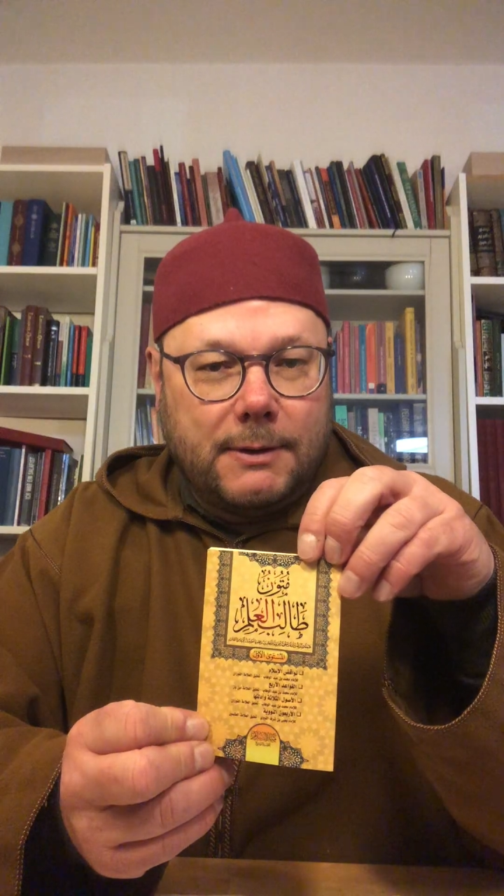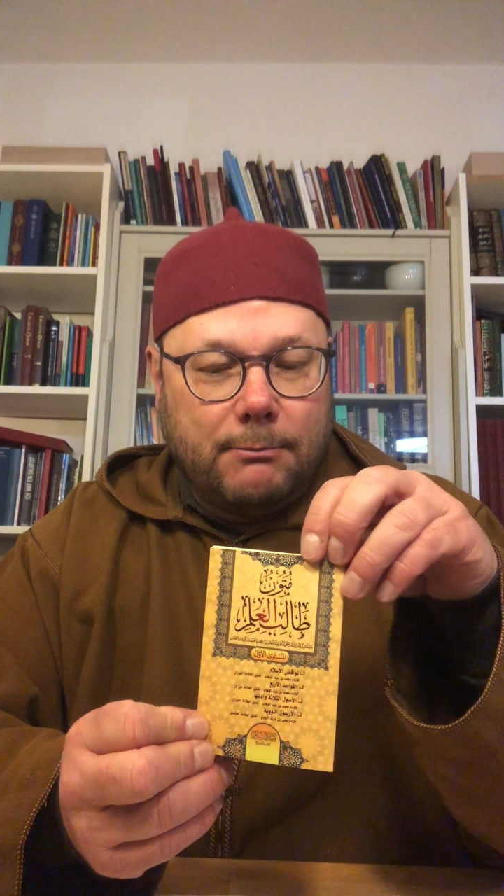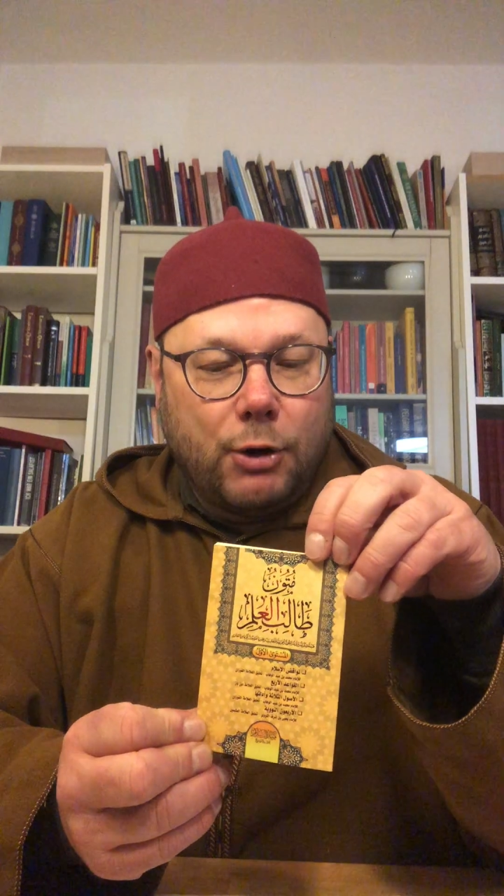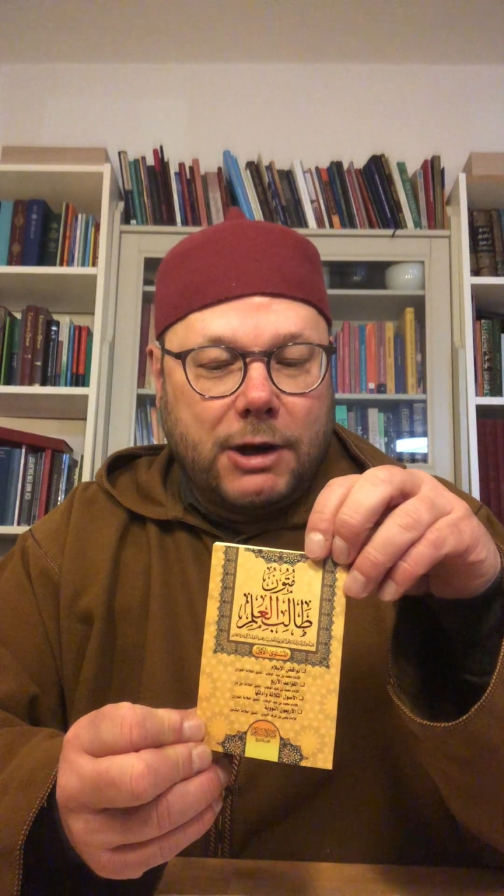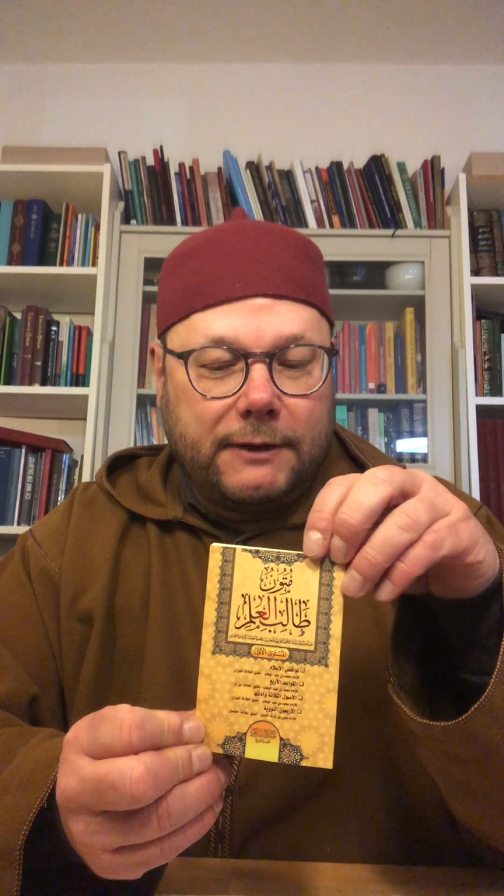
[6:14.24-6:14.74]

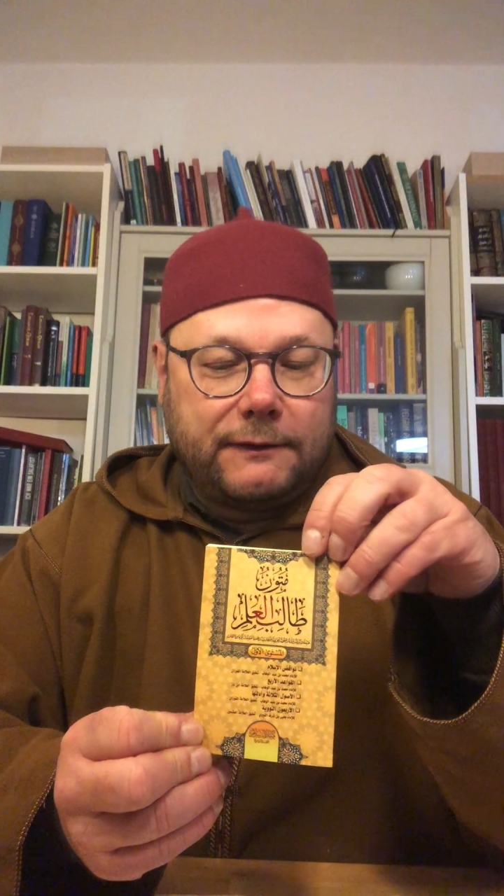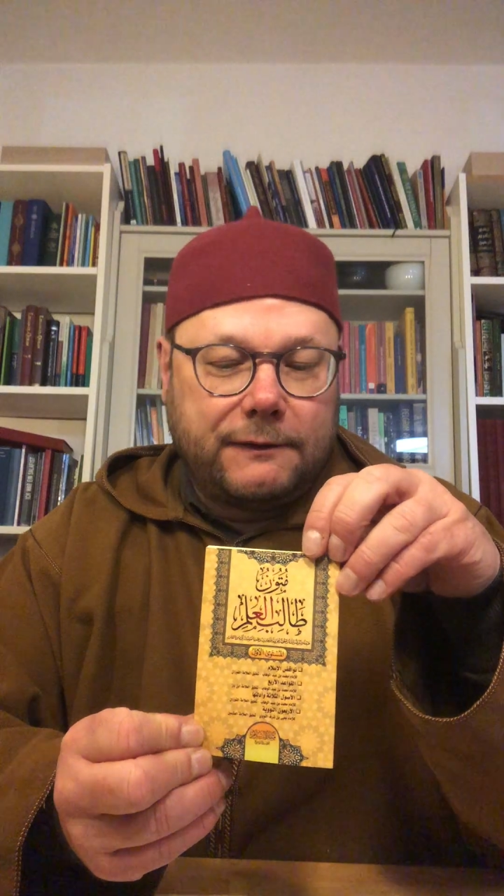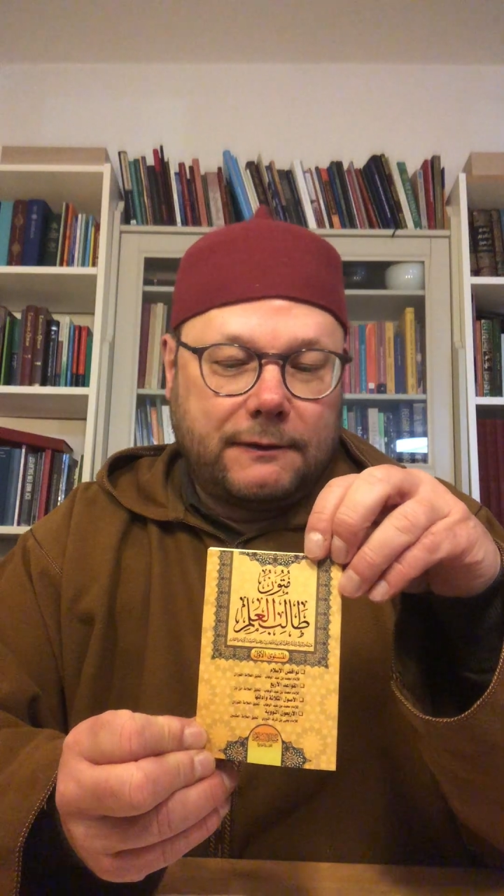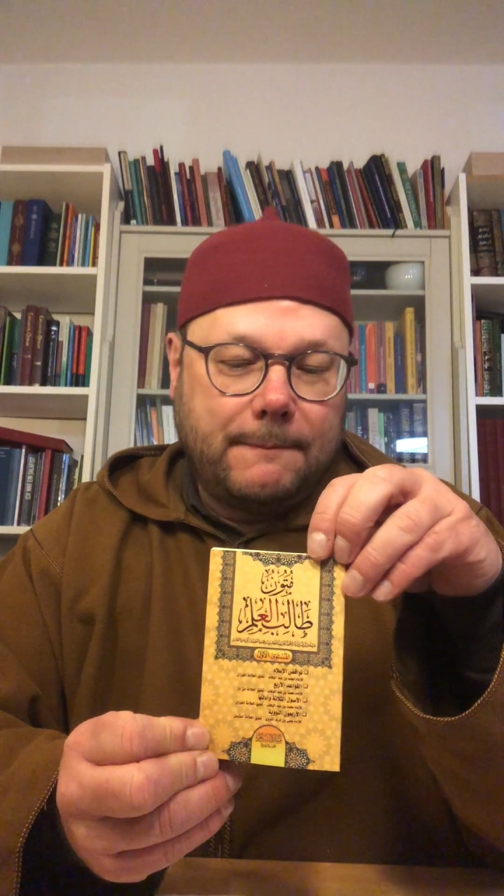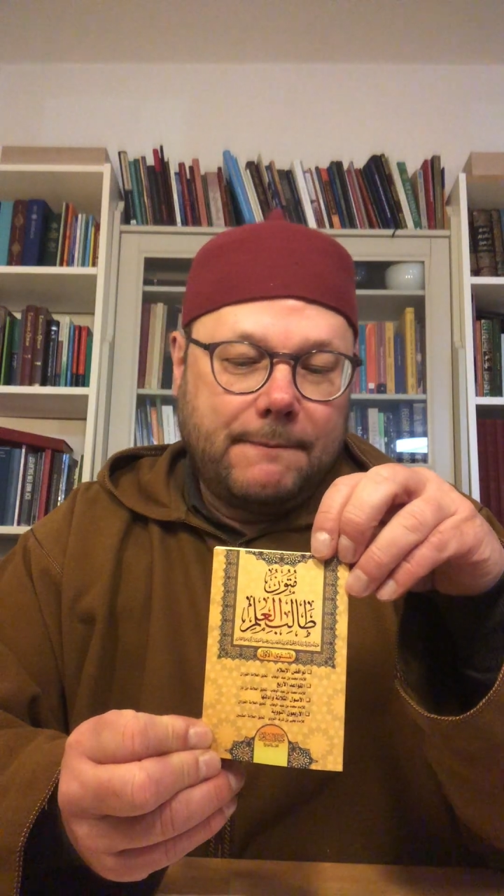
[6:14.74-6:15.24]

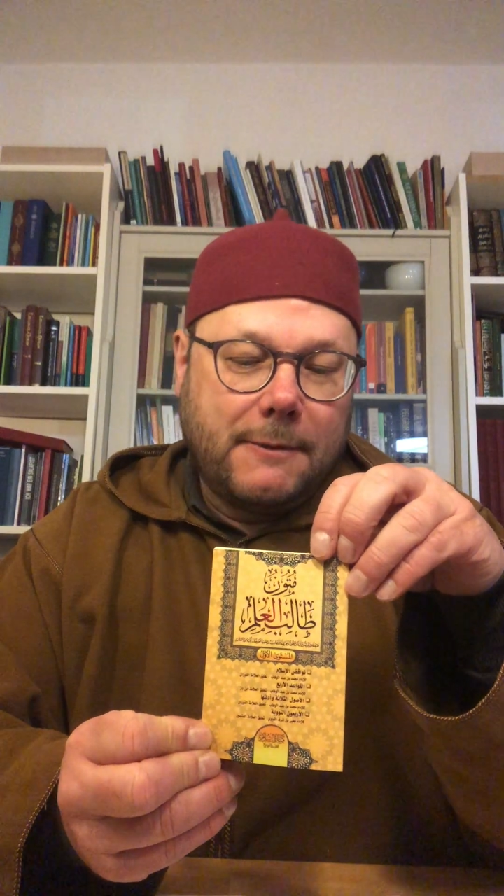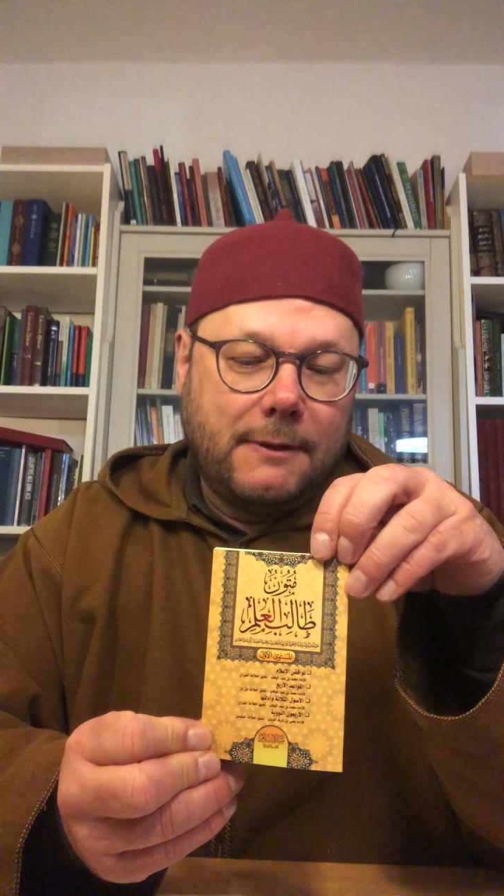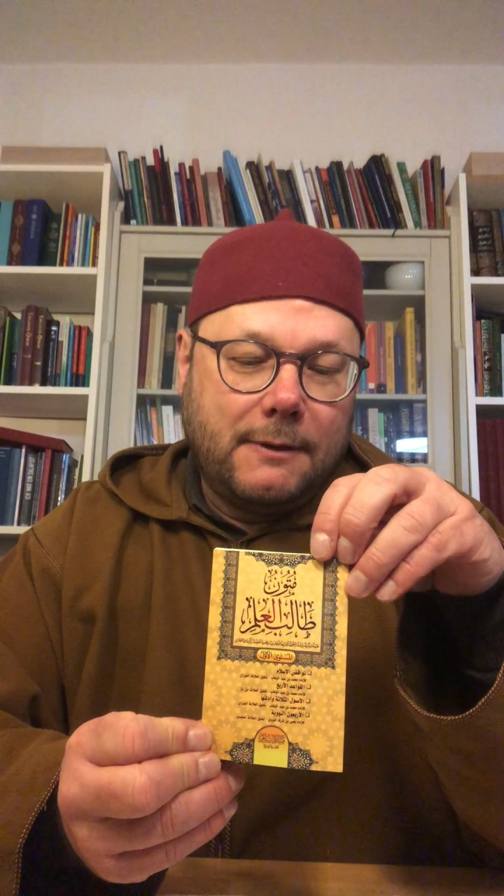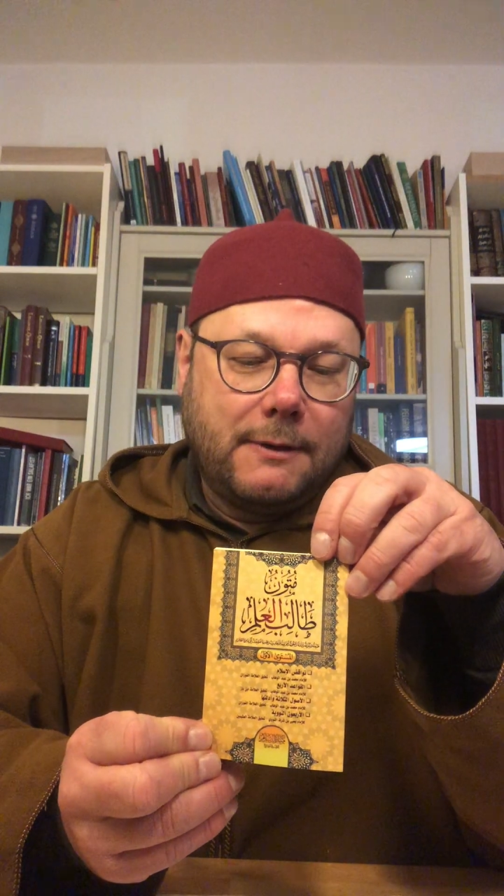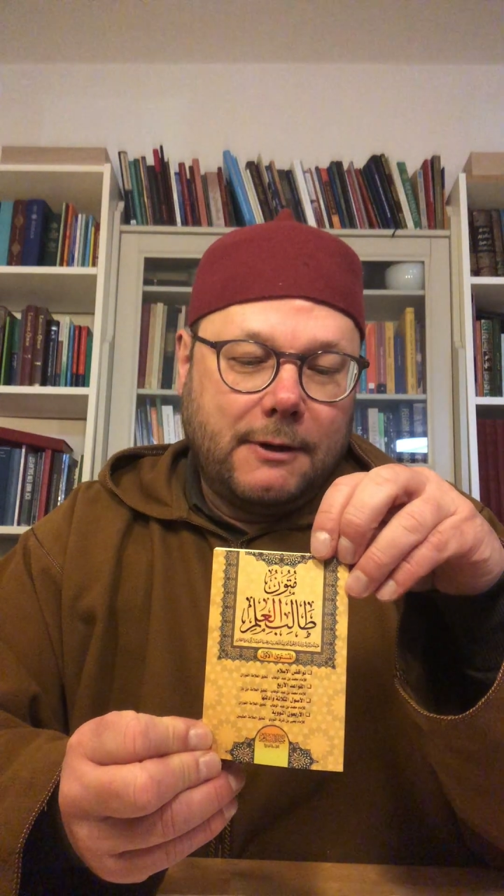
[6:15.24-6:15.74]
booklets,
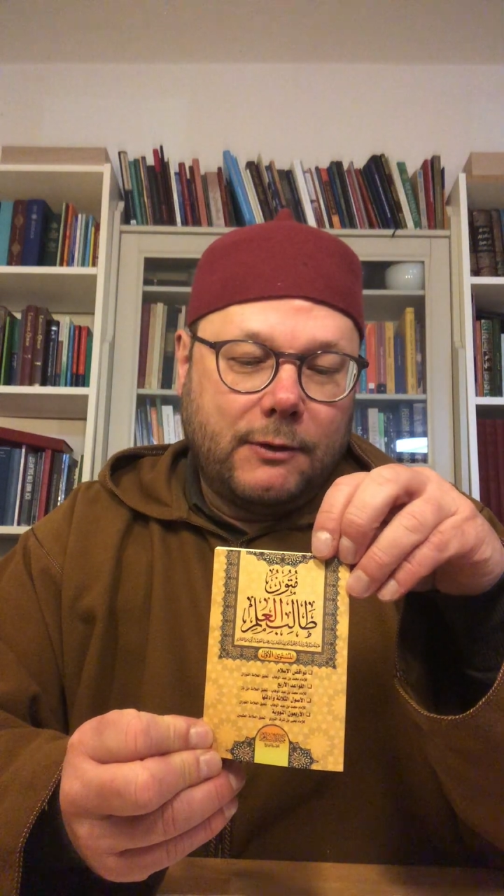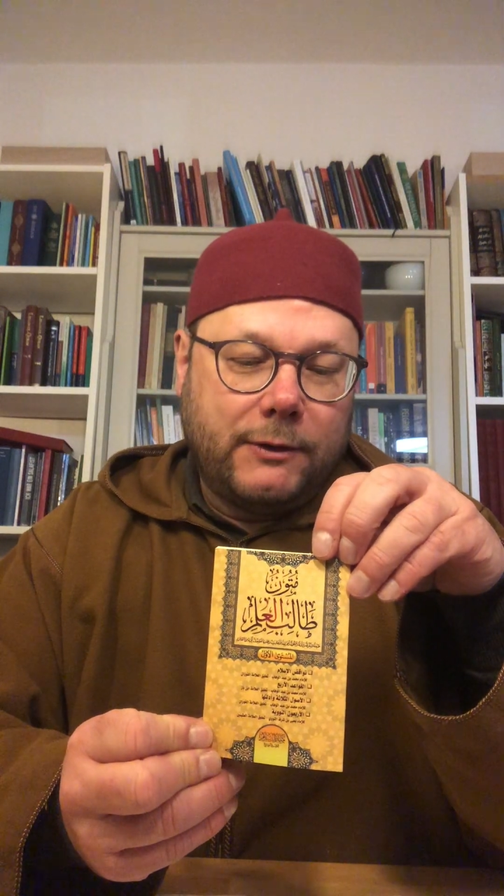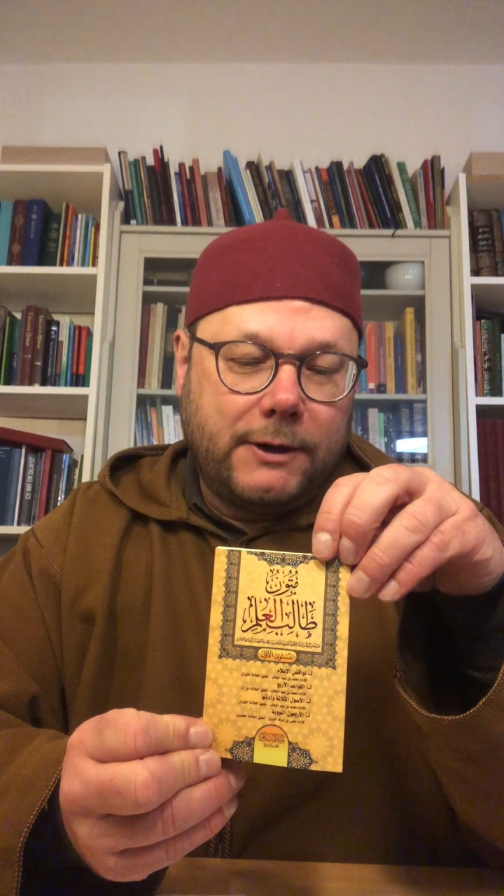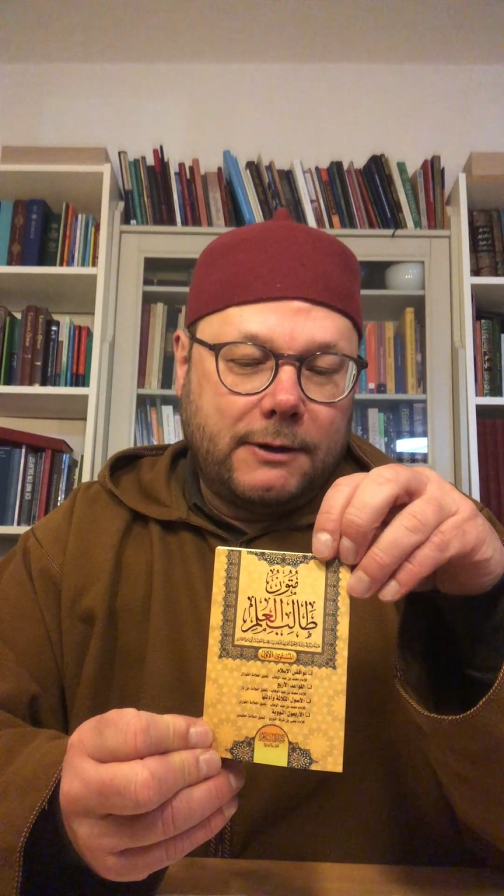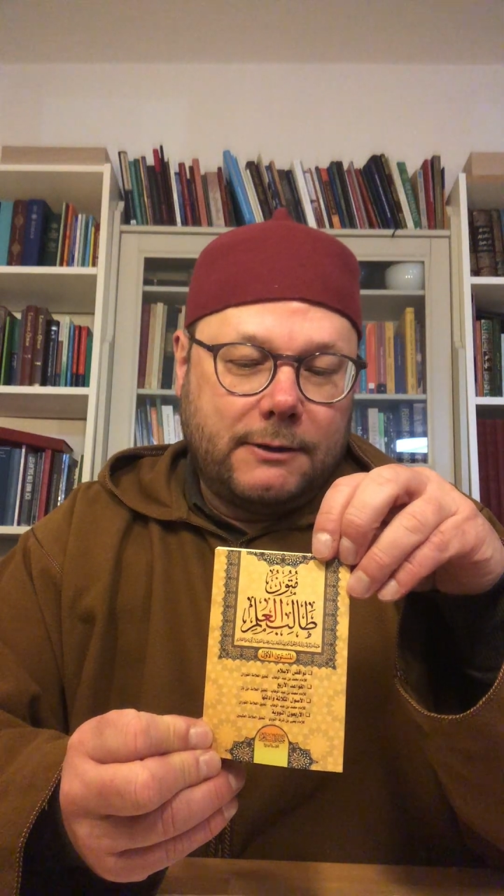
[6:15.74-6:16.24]

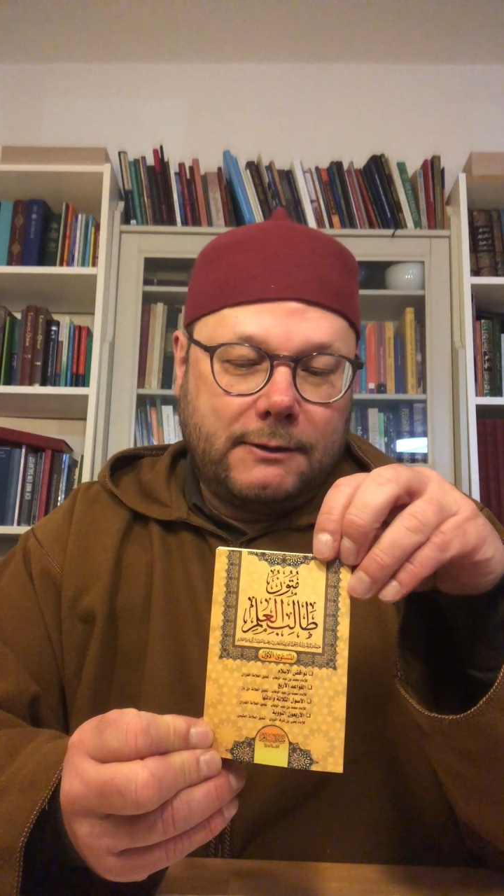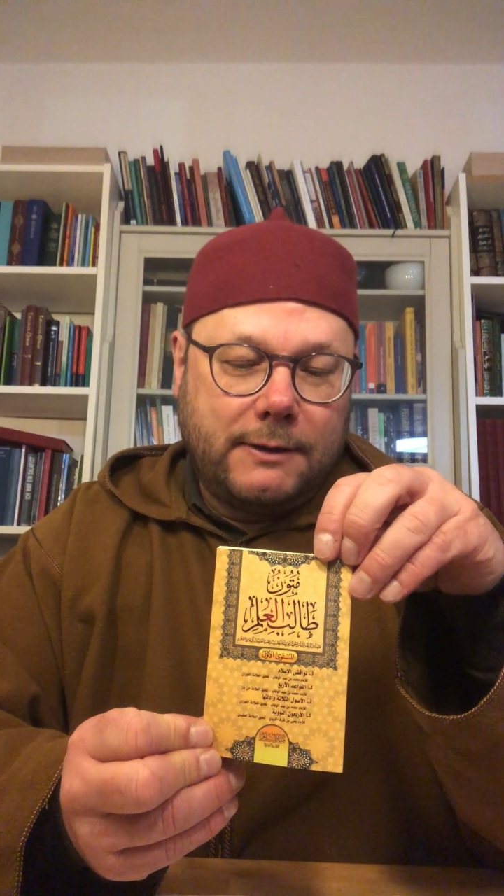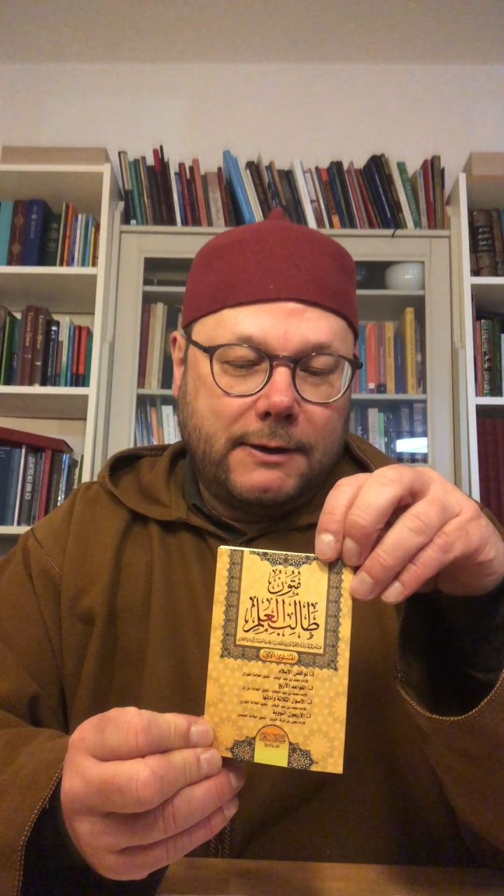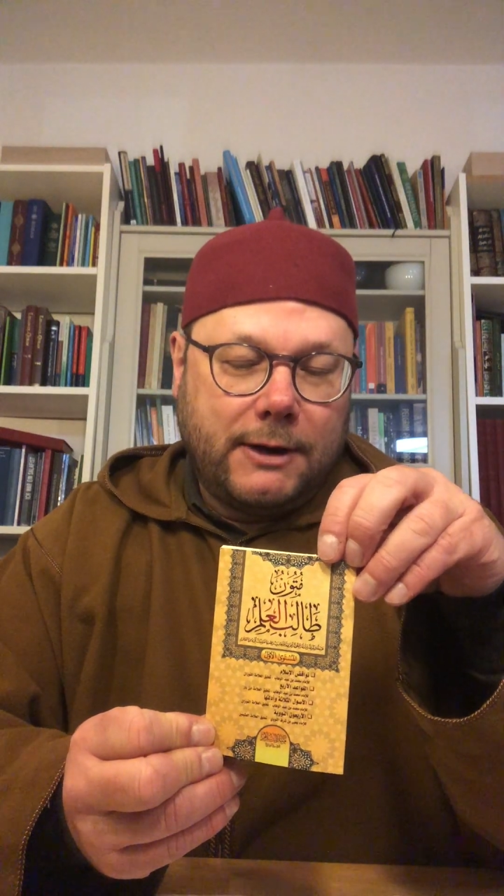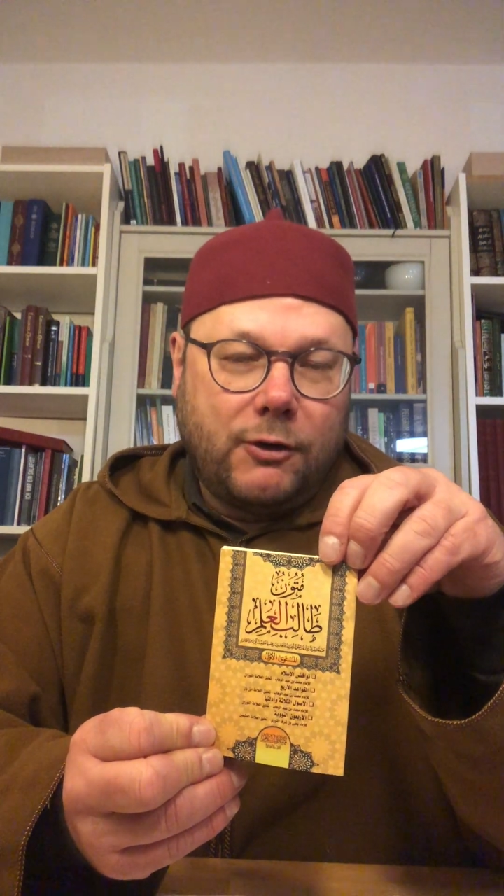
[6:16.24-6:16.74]
they